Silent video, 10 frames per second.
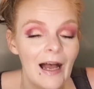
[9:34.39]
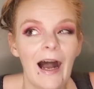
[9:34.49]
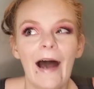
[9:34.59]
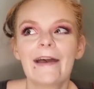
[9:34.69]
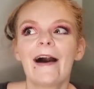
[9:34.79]

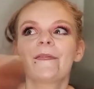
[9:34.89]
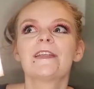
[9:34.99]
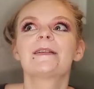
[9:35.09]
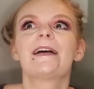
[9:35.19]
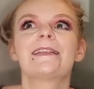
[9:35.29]
I got
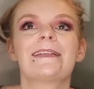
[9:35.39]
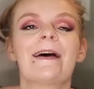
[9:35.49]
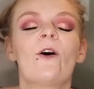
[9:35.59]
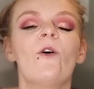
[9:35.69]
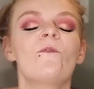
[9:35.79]
this on
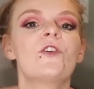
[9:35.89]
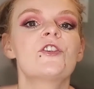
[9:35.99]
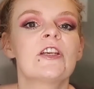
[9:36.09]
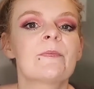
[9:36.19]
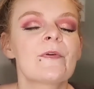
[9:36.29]
sale for
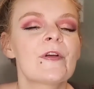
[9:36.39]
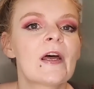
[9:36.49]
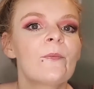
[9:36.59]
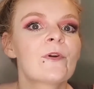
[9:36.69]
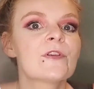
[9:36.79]
cheaper than I
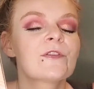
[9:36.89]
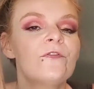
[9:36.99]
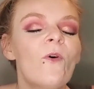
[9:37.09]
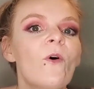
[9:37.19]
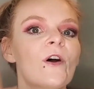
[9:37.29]
would at
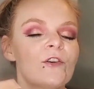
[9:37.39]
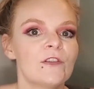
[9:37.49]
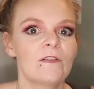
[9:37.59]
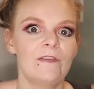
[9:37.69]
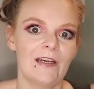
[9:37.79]
Sephora during
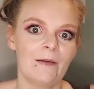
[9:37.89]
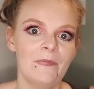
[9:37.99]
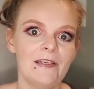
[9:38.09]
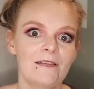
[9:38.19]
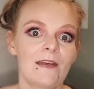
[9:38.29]
the
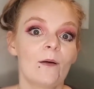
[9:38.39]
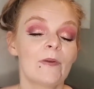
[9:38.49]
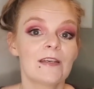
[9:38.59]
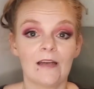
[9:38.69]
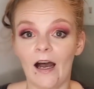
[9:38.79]
VIB sale
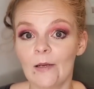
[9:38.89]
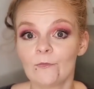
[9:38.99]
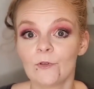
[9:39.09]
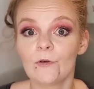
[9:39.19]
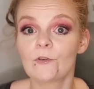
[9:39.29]
because I'm
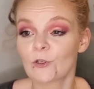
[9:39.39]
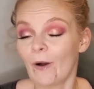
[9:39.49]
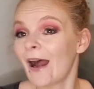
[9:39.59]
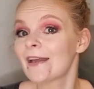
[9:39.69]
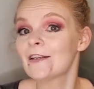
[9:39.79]
Rouge, so
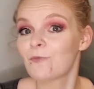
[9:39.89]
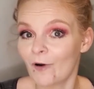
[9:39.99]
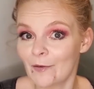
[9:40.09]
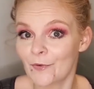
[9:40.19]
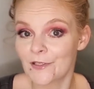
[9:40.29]
I get
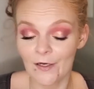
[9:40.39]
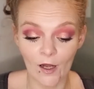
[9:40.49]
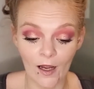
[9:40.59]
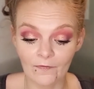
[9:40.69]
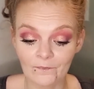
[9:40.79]
20% off.